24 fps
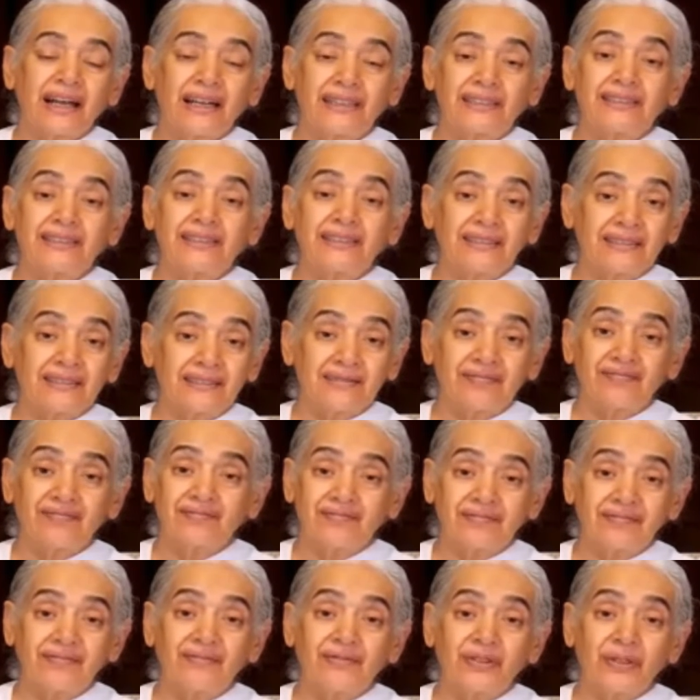and
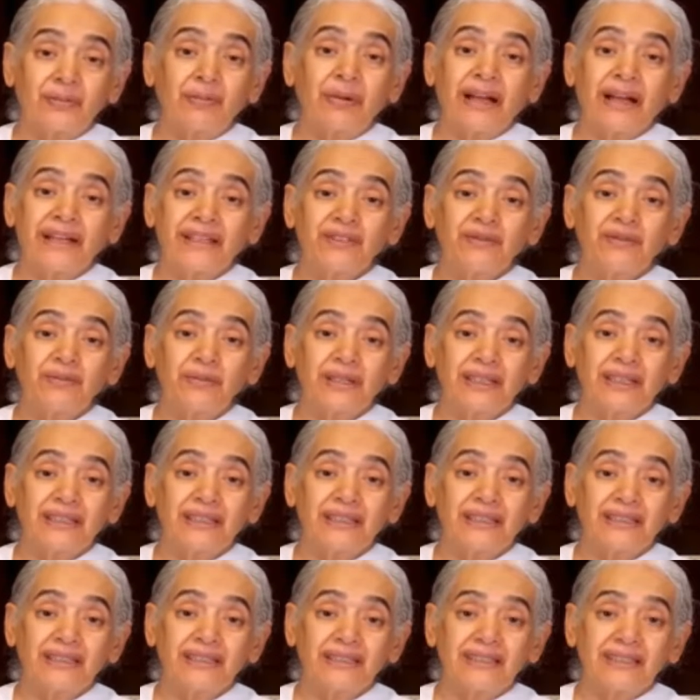remind me
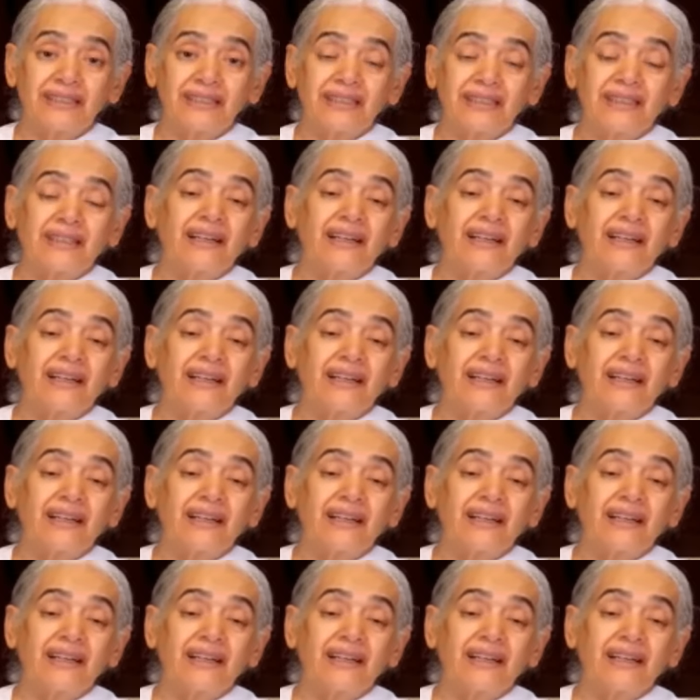that